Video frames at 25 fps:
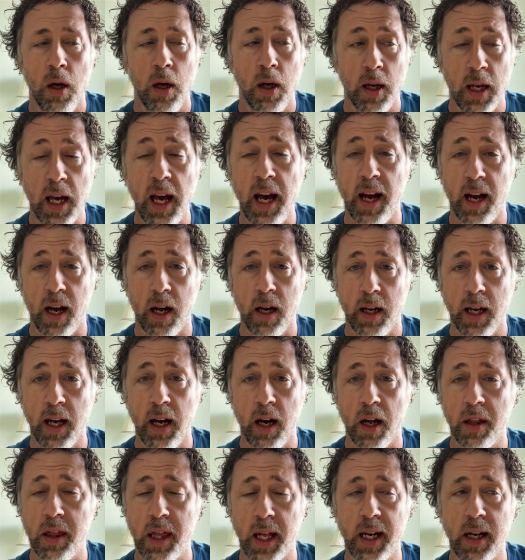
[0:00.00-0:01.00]
Yeah.
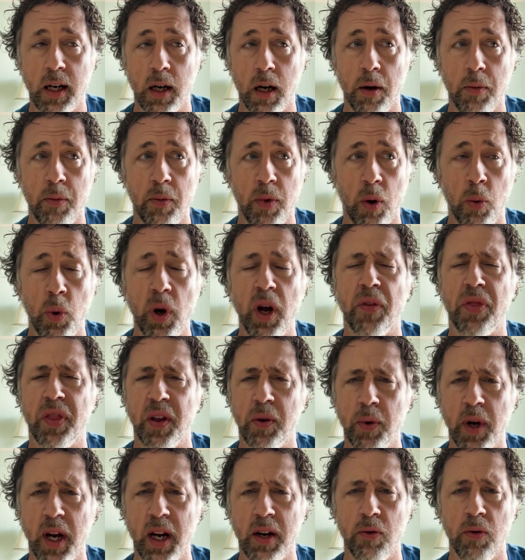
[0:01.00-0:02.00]
I think
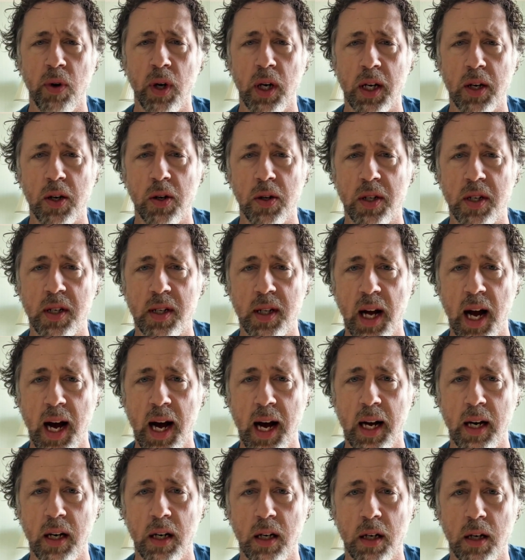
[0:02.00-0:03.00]
we had a really good
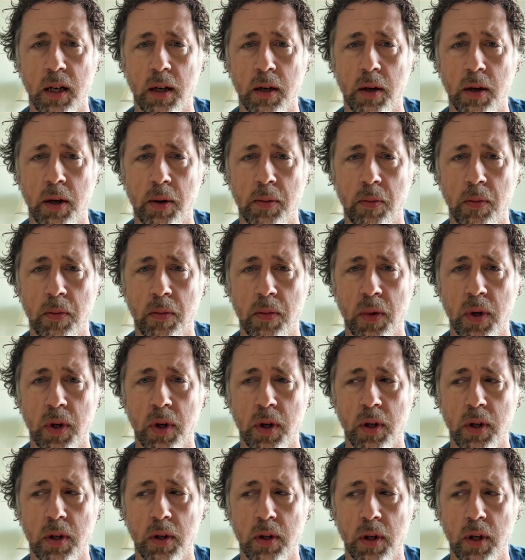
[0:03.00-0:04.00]
start,
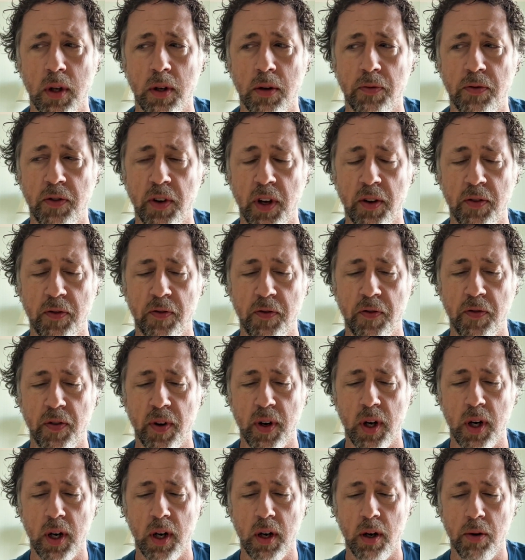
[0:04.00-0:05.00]
if
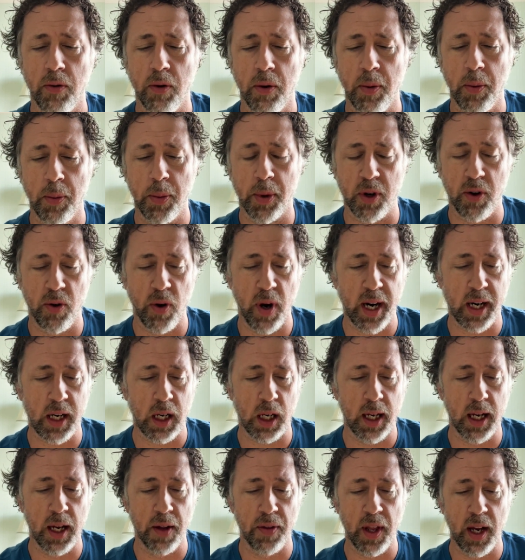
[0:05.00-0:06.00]
I remember
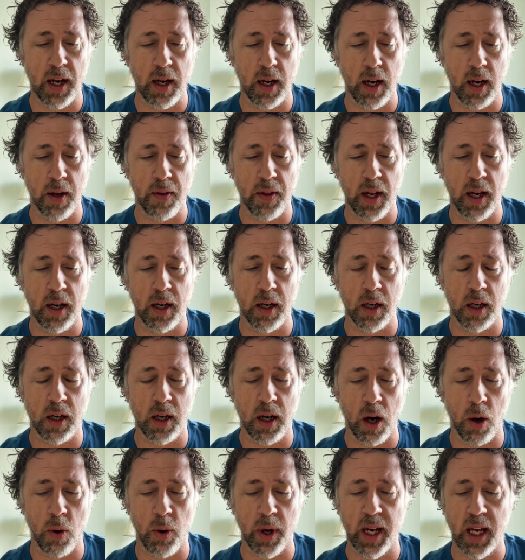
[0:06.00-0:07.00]
correctly, and then
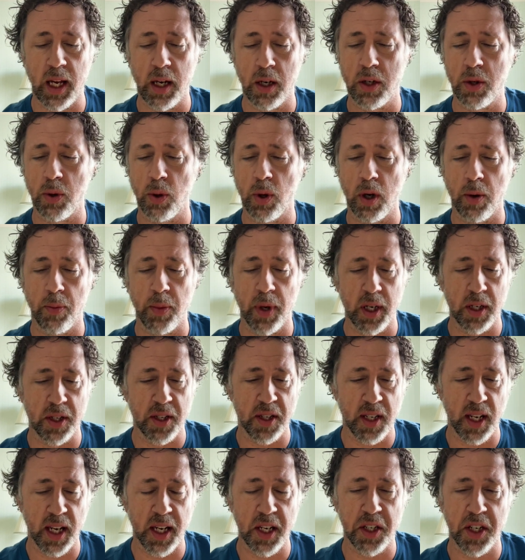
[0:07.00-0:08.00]
going into it, I mean,
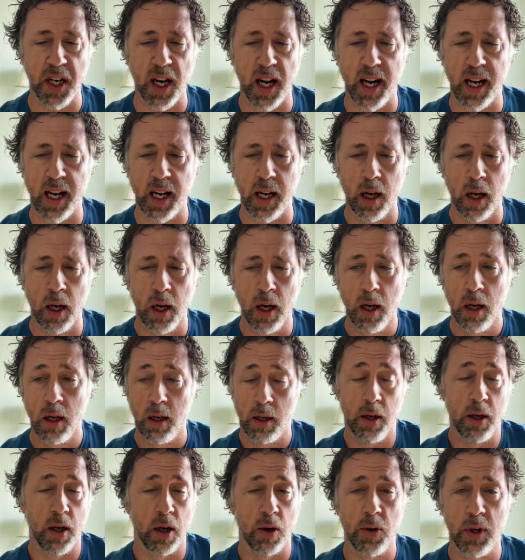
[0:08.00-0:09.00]
CJ,
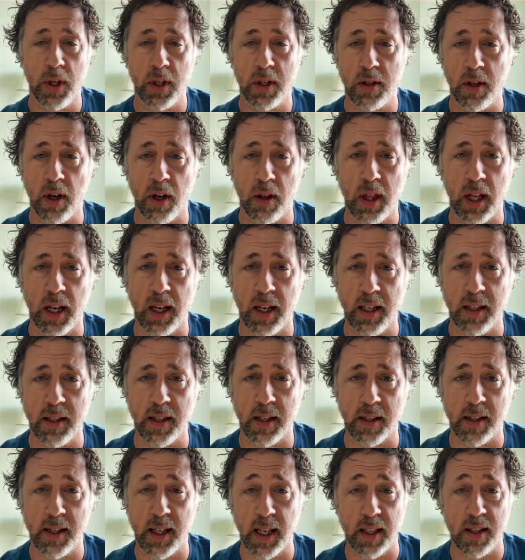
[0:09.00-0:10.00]
I think
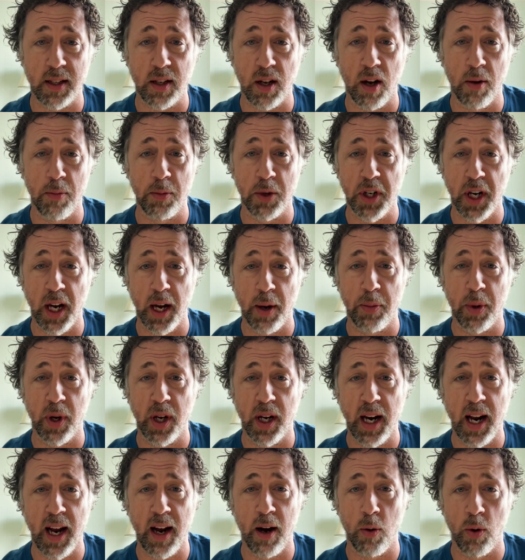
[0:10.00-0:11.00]
he's a 6-time
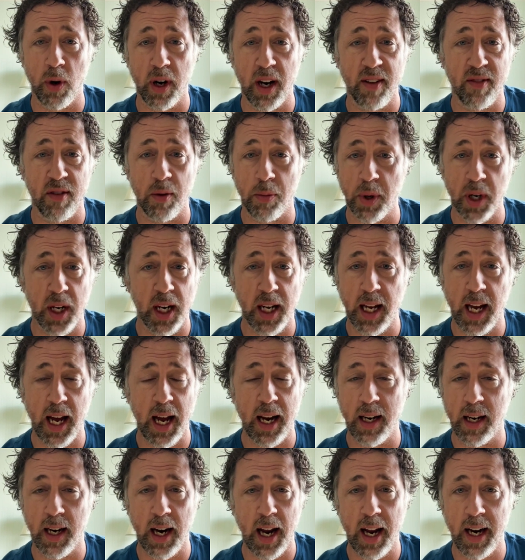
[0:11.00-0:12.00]
champion now, whatever, but he
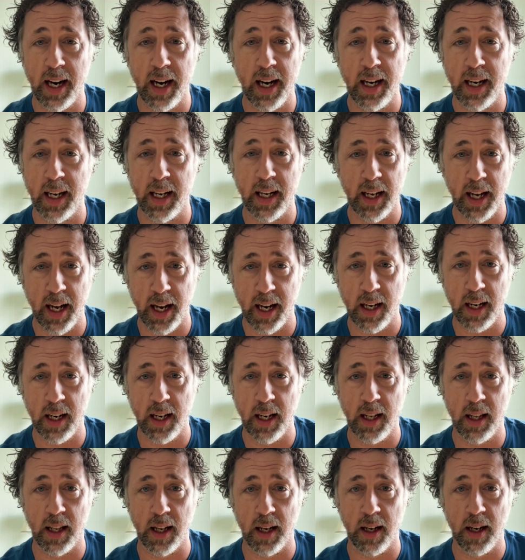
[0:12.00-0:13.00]
hadn't had any yet
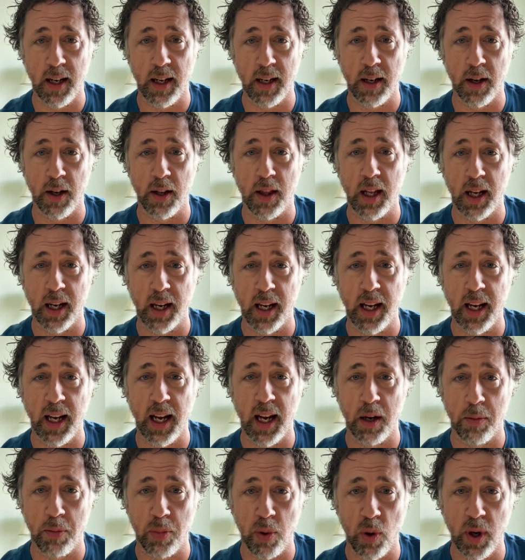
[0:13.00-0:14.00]
either, and I think he
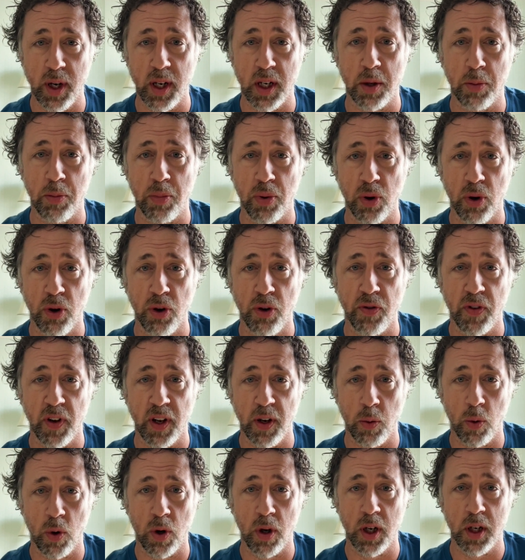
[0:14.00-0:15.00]
had a point to prove.
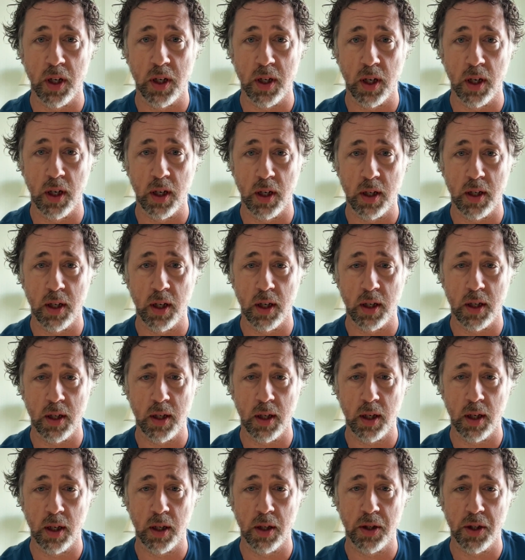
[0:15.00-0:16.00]
He wanted
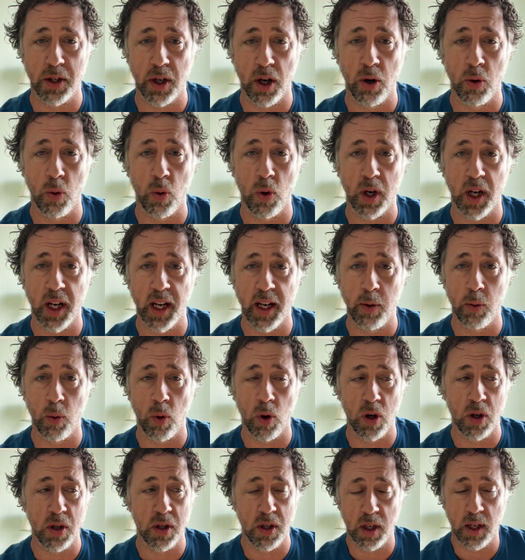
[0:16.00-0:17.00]
to show what he
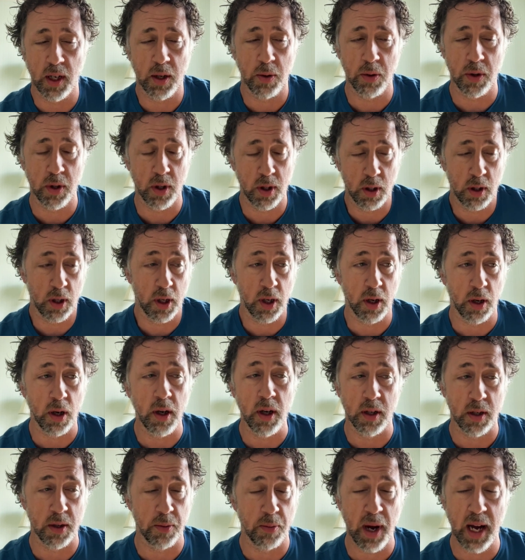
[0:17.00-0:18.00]
was, and he was,
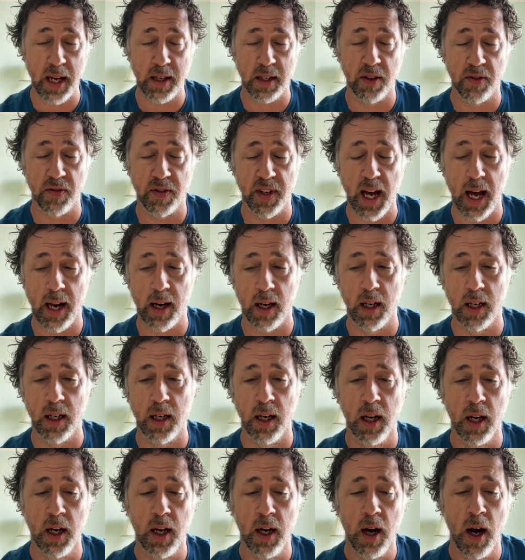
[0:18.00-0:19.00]
he's a massive talent.
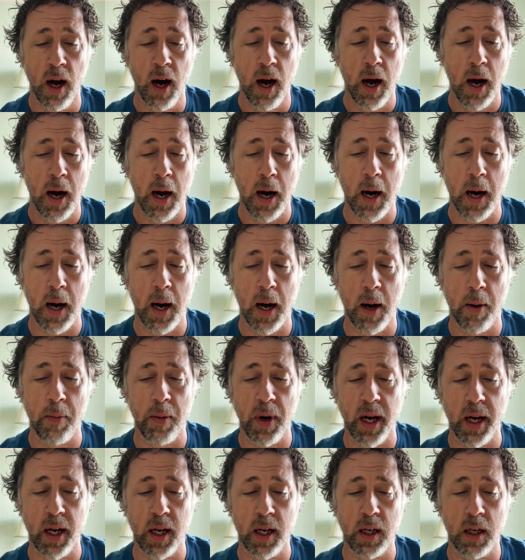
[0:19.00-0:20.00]

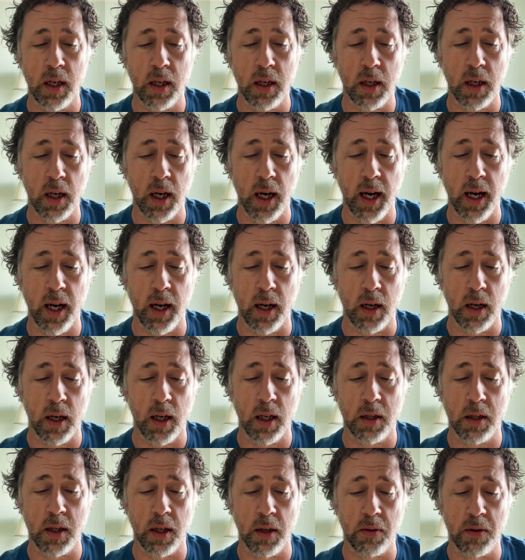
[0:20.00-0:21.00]
It
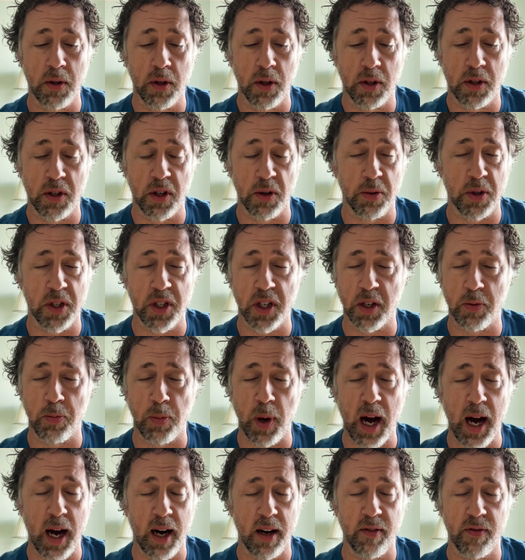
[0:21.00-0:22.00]
was just
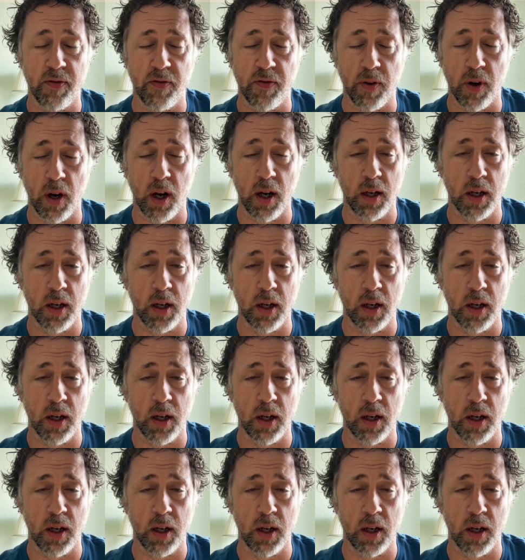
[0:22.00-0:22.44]
part of,